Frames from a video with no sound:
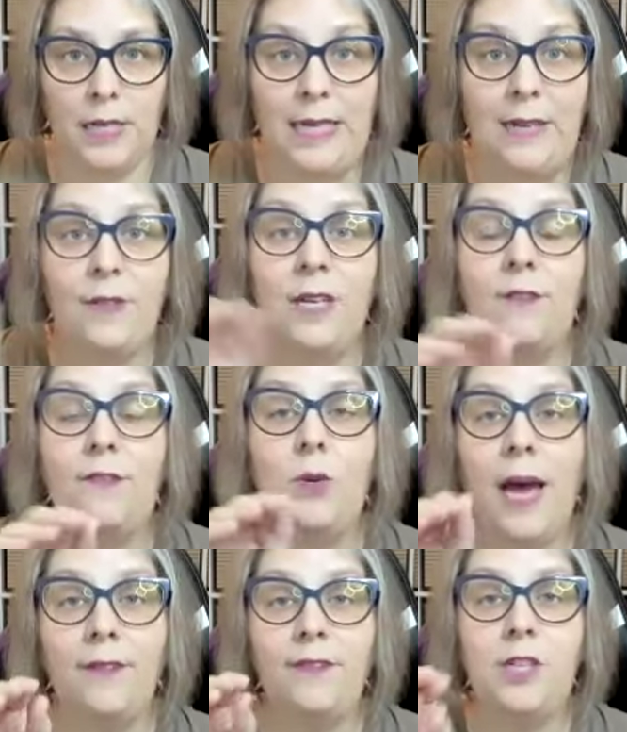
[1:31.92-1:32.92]
even if
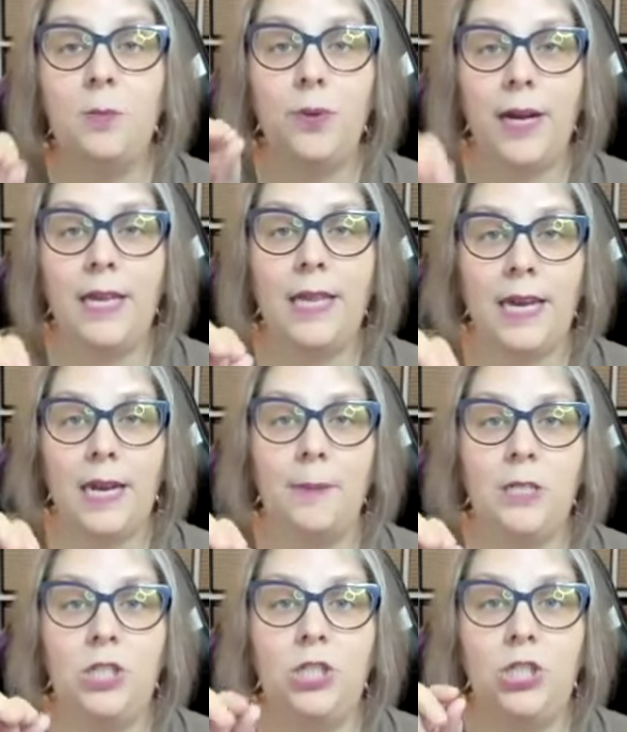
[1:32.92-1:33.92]
you have to break that
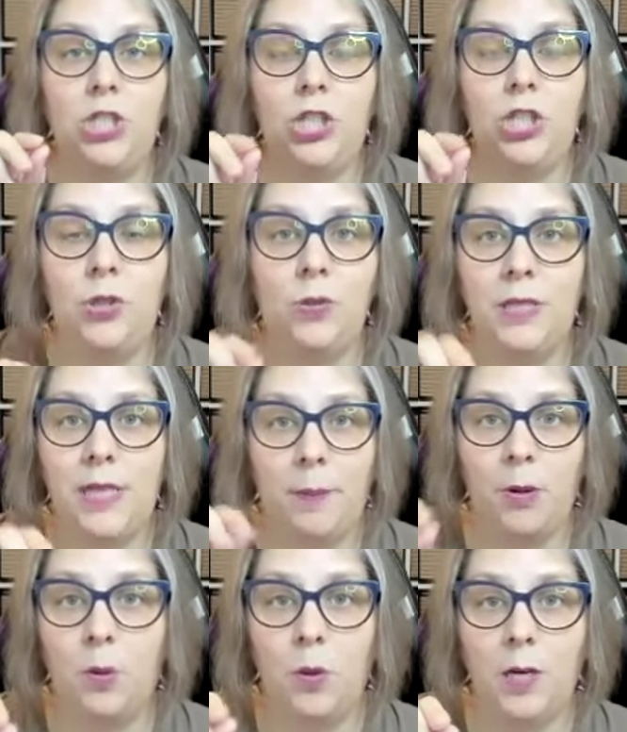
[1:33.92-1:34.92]
up into 2
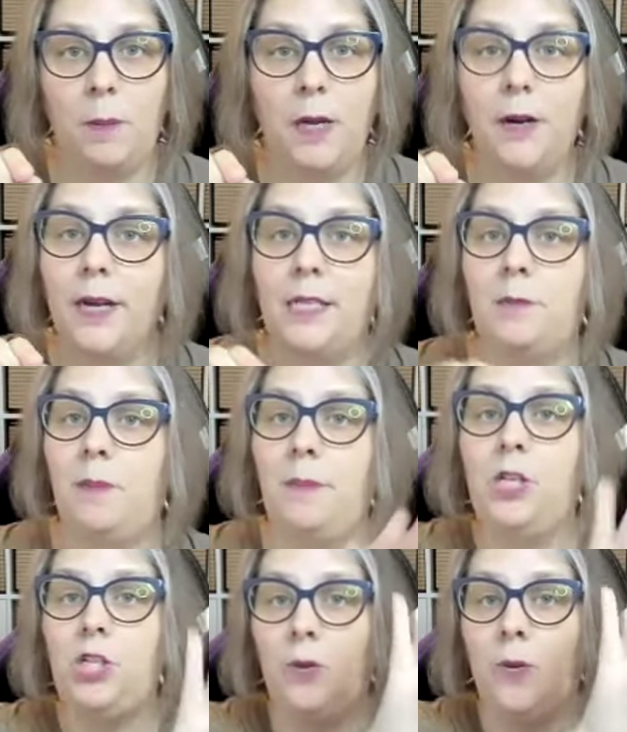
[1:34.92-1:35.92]
separate work periods,
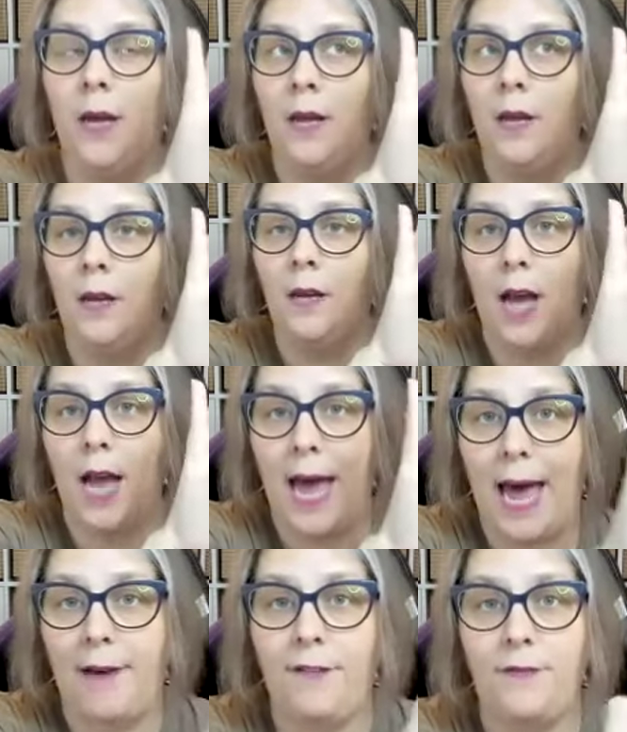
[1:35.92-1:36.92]
maybe
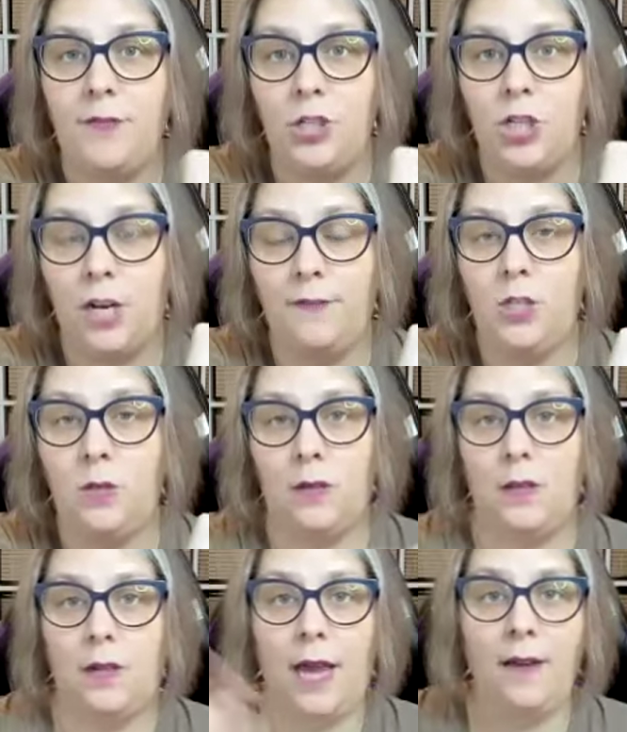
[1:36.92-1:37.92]
half of the shelf you do it
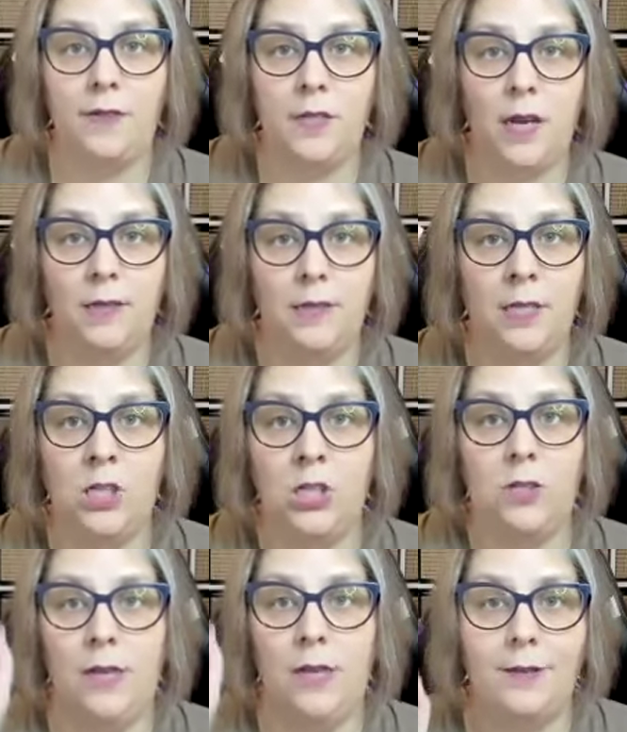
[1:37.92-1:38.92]
on the left and then you
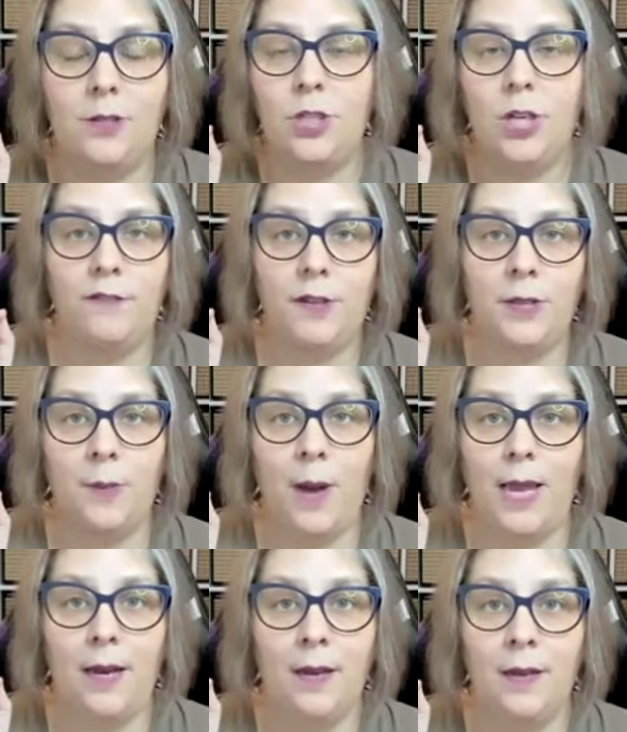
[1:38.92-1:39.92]
do the other shelf on the
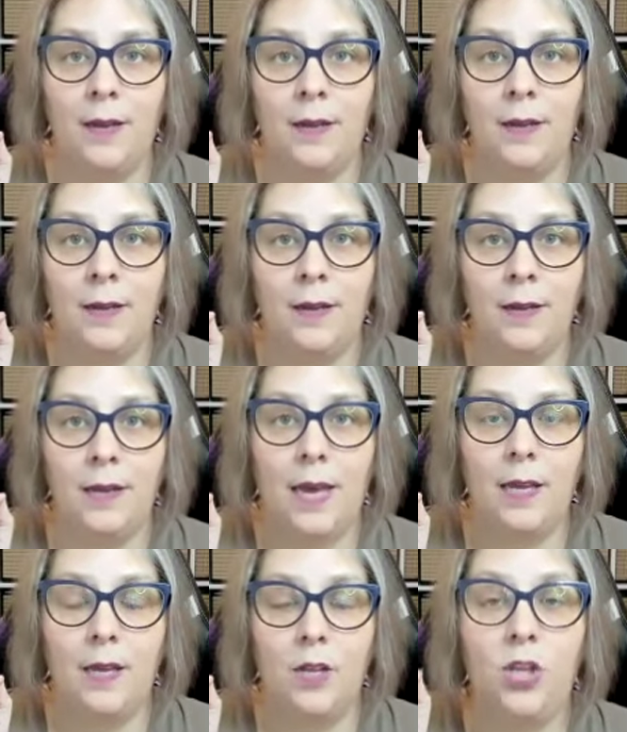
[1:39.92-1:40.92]
right.
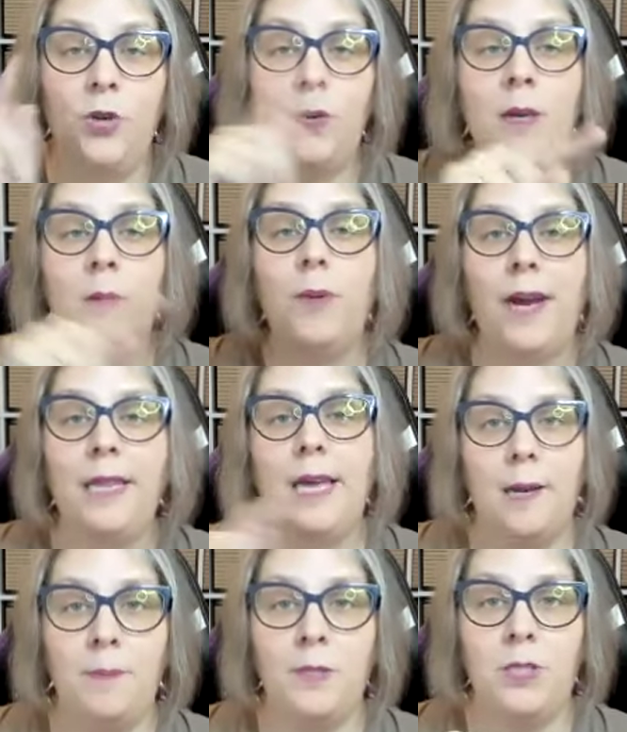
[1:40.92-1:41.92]
Okay. You can break
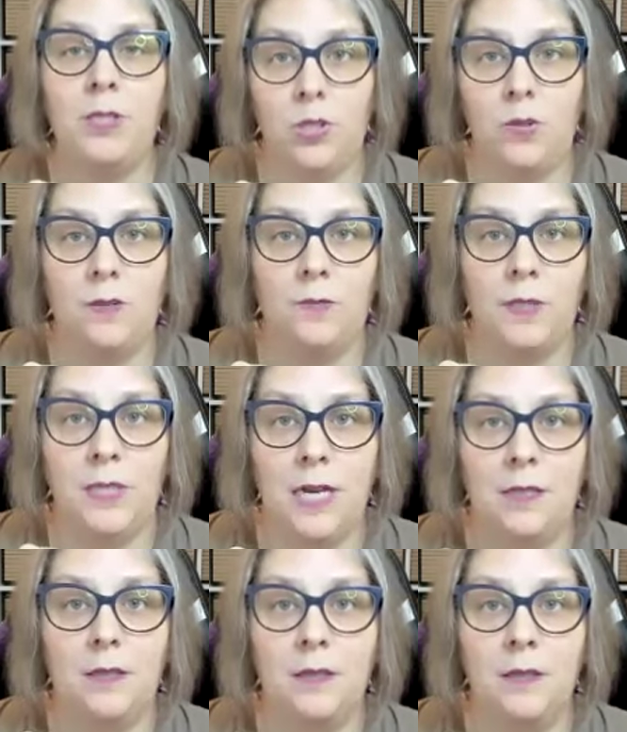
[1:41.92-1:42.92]
that up into 2 different
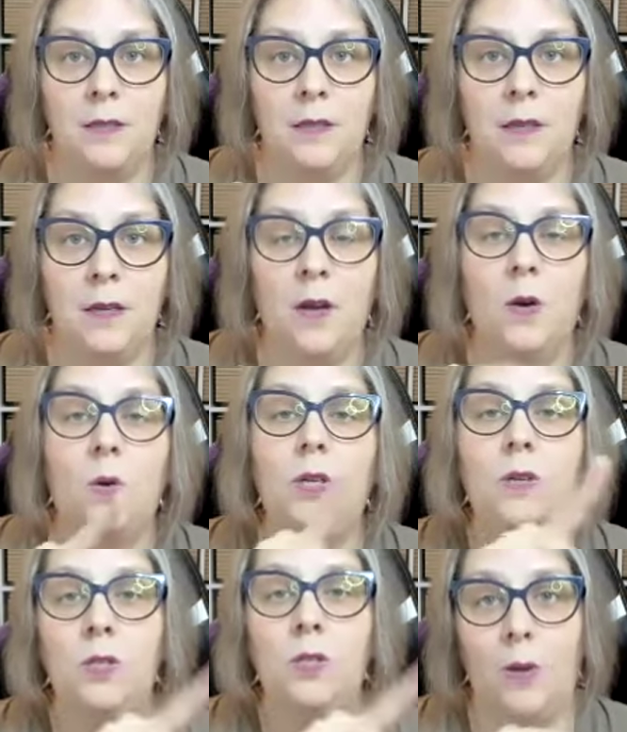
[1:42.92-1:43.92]
days, or
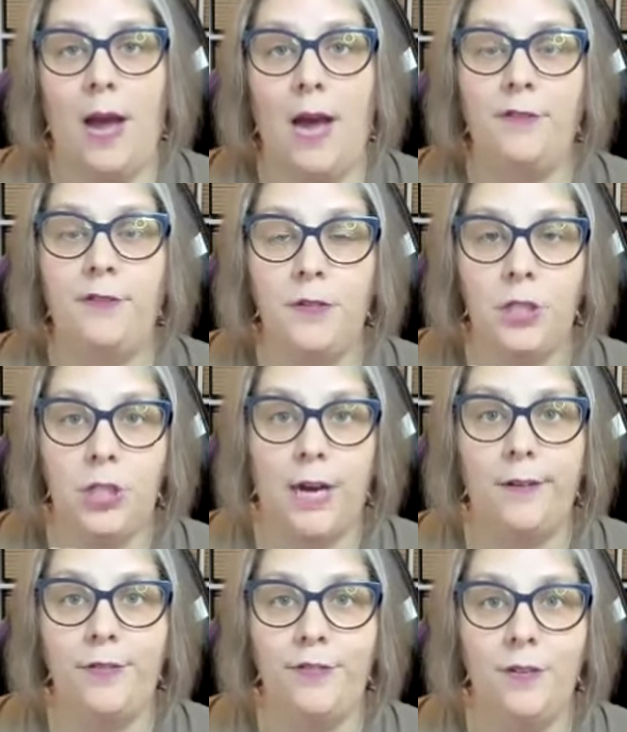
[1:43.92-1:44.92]
you can do half of the
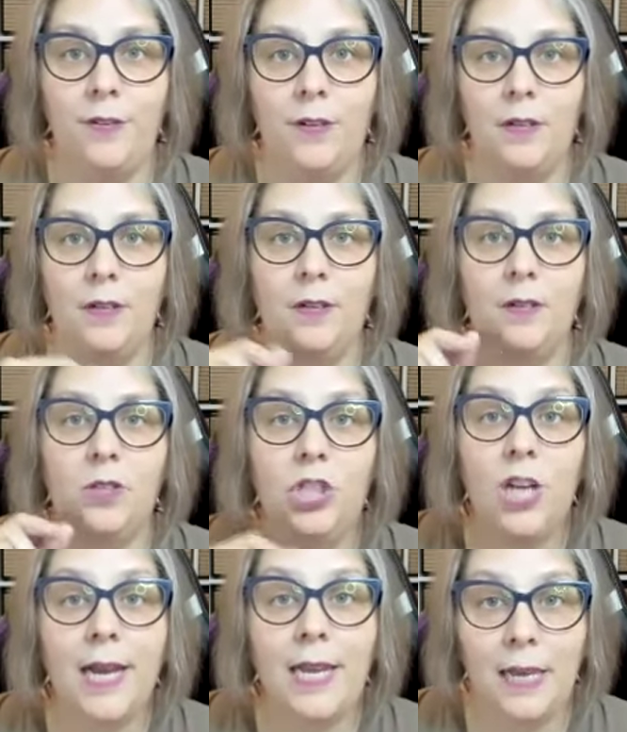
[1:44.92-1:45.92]
shelf,
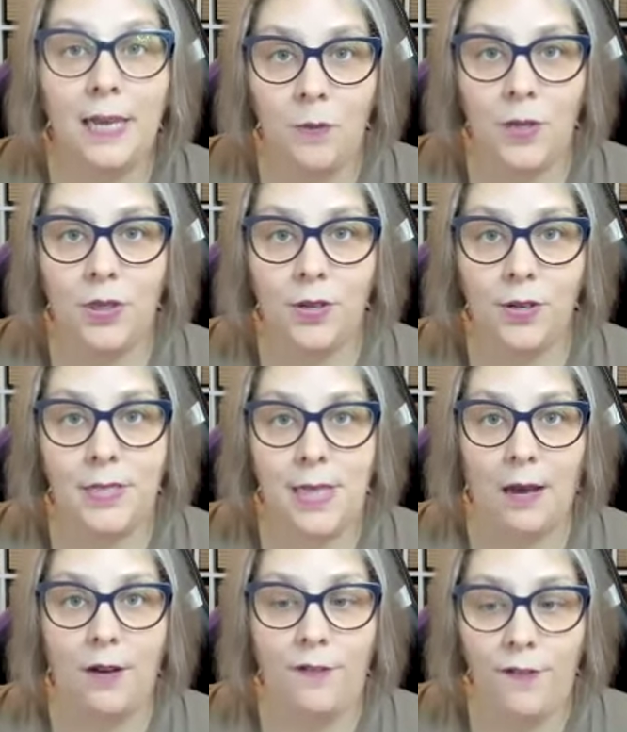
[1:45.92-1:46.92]
check in with
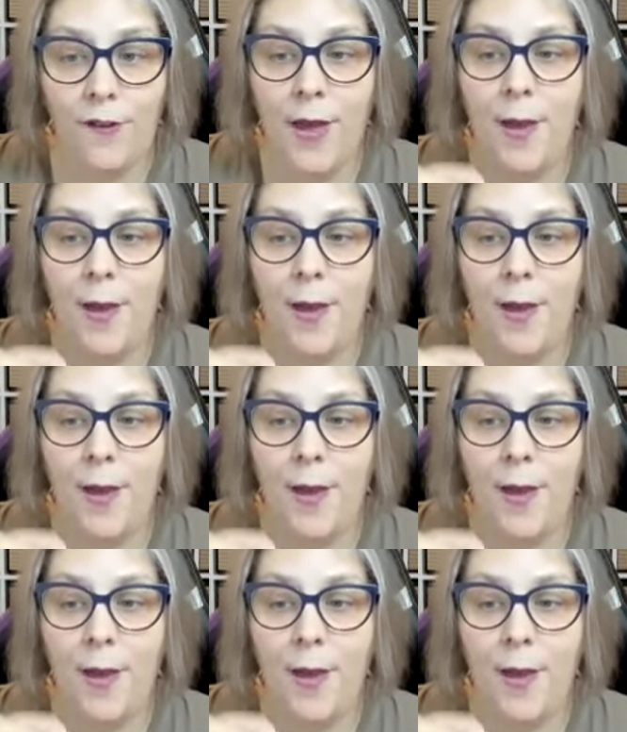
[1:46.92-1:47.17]
yourself,